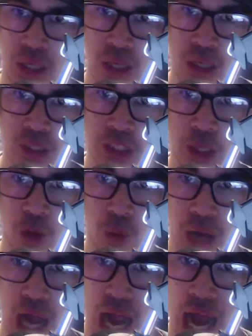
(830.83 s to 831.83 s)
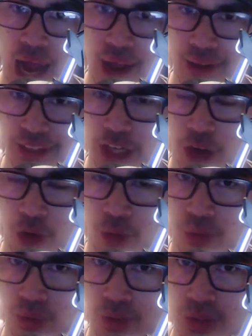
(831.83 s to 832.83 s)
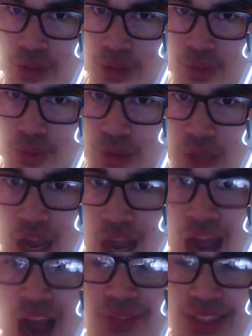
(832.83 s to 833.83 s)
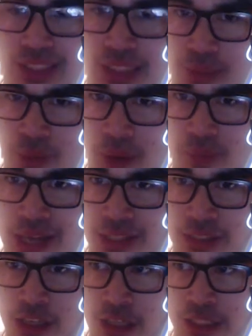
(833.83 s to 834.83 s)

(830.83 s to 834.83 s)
So, you know, obviously my main thought is